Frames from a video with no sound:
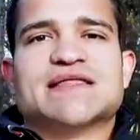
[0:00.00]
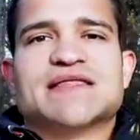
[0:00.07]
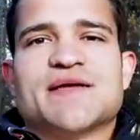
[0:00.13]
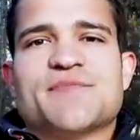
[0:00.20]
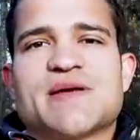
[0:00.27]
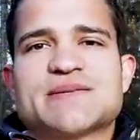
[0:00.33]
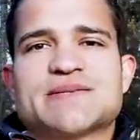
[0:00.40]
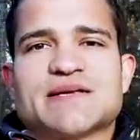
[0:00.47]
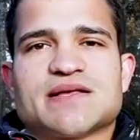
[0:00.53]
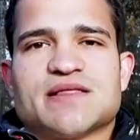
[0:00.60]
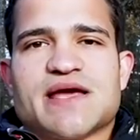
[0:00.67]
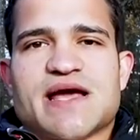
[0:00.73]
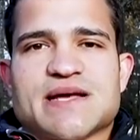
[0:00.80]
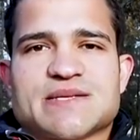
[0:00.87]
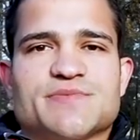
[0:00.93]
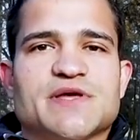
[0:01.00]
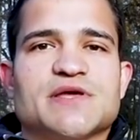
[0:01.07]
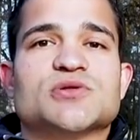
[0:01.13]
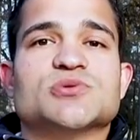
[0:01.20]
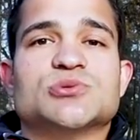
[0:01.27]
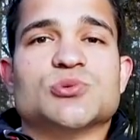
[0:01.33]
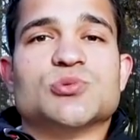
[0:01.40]
they basically asked
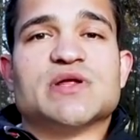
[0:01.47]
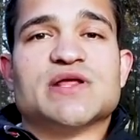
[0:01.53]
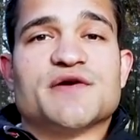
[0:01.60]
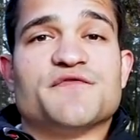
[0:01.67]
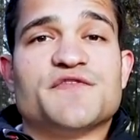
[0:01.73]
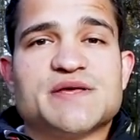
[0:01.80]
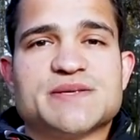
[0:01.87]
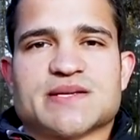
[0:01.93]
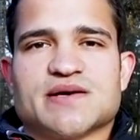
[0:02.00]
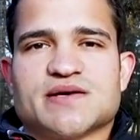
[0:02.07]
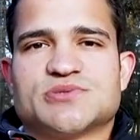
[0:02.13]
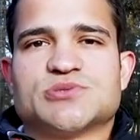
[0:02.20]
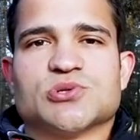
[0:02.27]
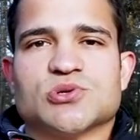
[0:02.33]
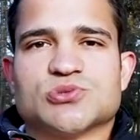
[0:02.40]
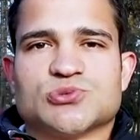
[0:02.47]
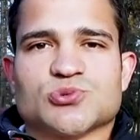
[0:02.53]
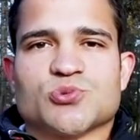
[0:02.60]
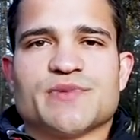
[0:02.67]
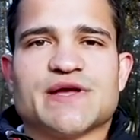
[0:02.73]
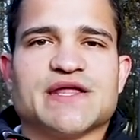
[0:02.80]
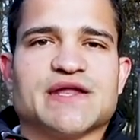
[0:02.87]
me, do you need a visa to go to
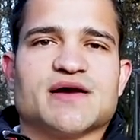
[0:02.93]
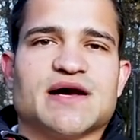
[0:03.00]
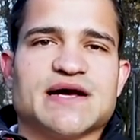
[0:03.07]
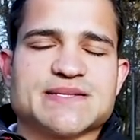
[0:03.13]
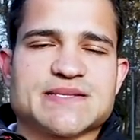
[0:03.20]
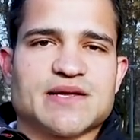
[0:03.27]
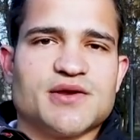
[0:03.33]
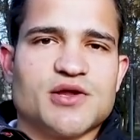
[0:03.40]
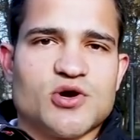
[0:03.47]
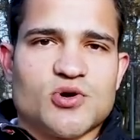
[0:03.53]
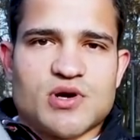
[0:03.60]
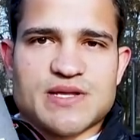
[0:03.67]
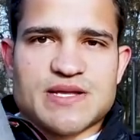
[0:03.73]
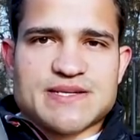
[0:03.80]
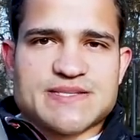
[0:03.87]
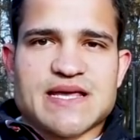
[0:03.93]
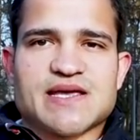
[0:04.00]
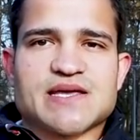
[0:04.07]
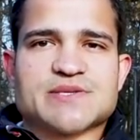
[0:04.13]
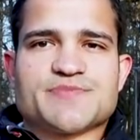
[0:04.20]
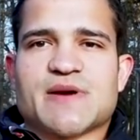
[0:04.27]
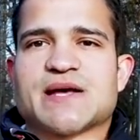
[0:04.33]
Romania? I said, no, on a
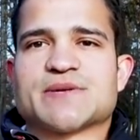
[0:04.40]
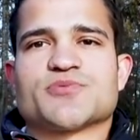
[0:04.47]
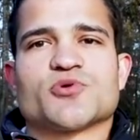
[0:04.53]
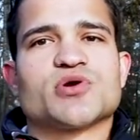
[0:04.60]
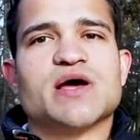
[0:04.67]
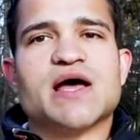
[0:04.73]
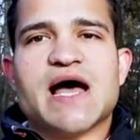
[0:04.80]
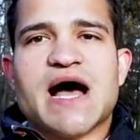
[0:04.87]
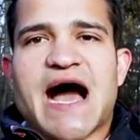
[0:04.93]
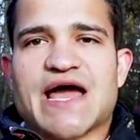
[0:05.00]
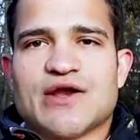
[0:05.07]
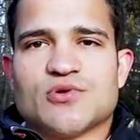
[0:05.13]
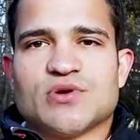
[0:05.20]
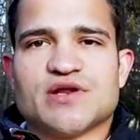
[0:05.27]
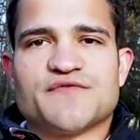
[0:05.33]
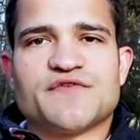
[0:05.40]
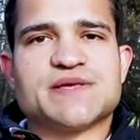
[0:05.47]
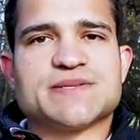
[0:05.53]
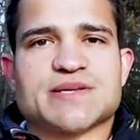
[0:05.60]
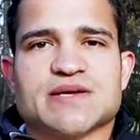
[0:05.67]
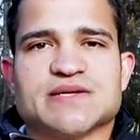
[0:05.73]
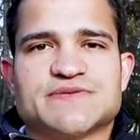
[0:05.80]
St. Kitts passport, I don't need a
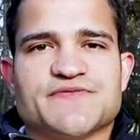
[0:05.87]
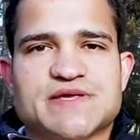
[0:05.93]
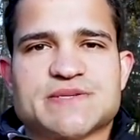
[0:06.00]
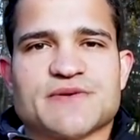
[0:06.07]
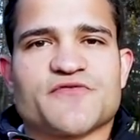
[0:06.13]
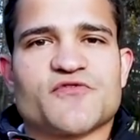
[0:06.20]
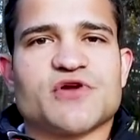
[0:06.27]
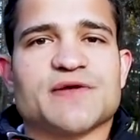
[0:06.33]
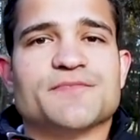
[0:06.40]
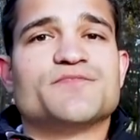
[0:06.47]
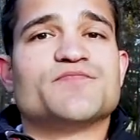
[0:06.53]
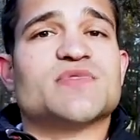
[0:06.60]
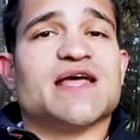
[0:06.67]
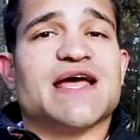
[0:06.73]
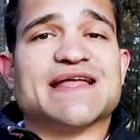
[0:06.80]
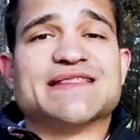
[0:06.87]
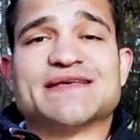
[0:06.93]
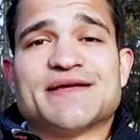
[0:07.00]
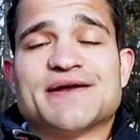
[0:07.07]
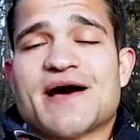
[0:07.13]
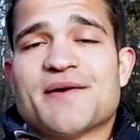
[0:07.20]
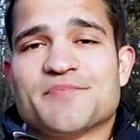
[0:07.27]
visa, it's visa free. And they
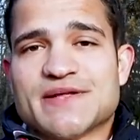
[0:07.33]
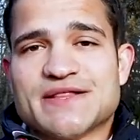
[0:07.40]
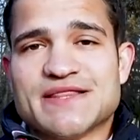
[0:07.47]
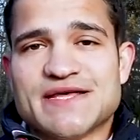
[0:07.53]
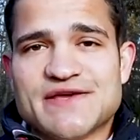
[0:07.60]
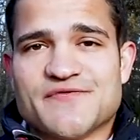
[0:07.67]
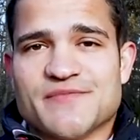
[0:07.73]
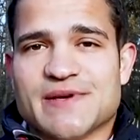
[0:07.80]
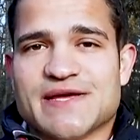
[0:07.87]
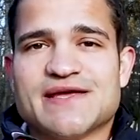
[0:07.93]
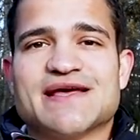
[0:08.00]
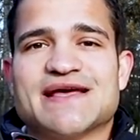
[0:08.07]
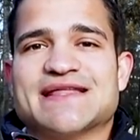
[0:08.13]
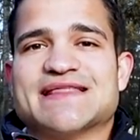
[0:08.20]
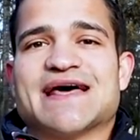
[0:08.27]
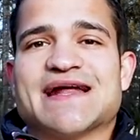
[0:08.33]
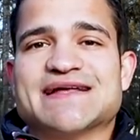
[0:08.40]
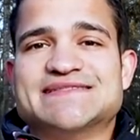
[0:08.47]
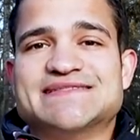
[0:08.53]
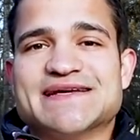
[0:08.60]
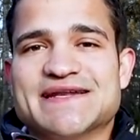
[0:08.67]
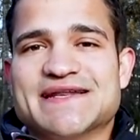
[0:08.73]
did not believe me that I
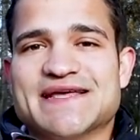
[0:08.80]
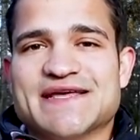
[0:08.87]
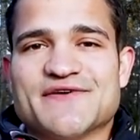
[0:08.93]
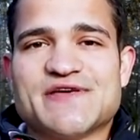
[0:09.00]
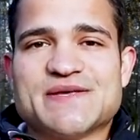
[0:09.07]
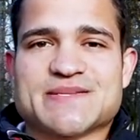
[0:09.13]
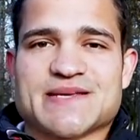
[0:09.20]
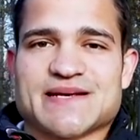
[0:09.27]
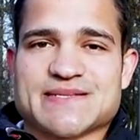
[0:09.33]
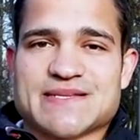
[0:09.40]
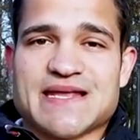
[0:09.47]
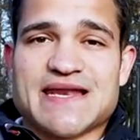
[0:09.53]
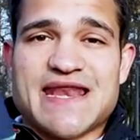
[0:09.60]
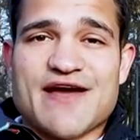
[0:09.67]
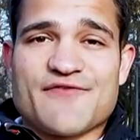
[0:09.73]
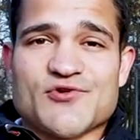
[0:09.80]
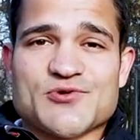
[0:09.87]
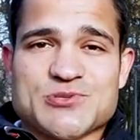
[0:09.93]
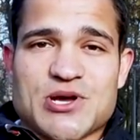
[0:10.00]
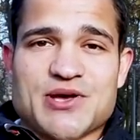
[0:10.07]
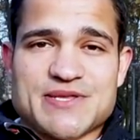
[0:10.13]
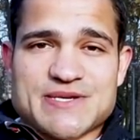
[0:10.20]
didn't need a visa because they never
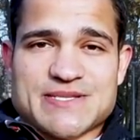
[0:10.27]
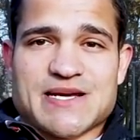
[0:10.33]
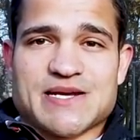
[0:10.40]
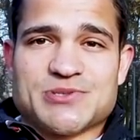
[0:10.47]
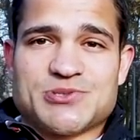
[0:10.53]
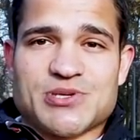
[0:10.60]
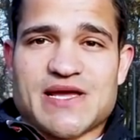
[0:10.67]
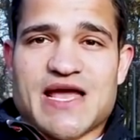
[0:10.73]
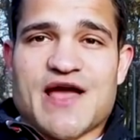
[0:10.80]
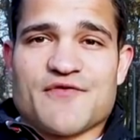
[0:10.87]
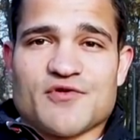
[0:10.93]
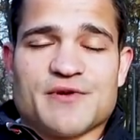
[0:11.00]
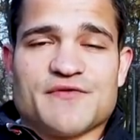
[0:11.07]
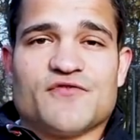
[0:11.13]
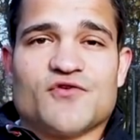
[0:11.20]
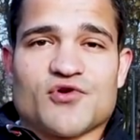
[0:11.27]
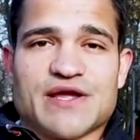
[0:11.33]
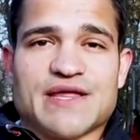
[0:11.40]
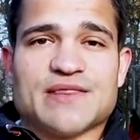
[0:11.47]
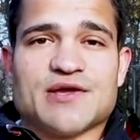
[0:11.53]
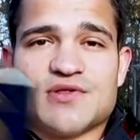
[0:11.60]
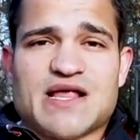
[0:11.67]
saw this country ever before
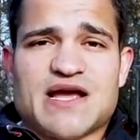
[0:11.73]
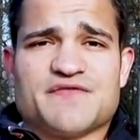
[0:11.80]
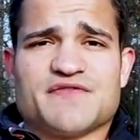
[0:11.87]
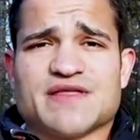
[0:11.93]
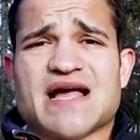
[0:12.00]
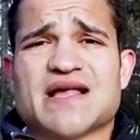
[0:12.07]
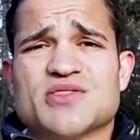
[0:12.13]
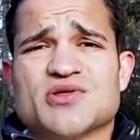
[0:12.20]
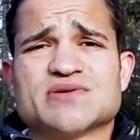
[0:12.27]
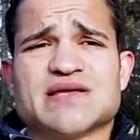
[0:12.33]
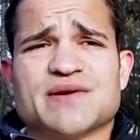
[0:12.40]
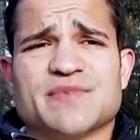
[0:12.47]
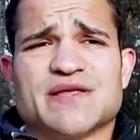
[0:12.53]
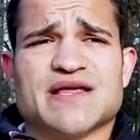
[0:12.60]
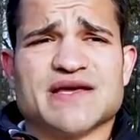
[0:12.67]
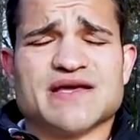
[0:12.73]
in their life. And the guy looked at me